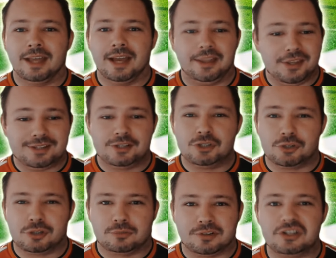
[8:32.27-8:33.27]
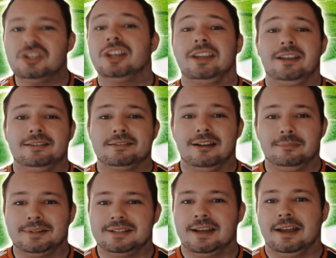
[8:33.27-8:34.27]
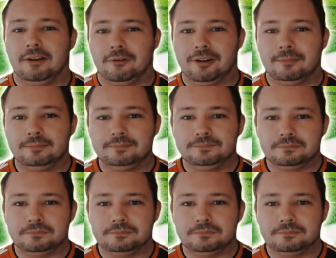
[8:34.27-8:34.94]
and this is just a ridiculous number to hang on him.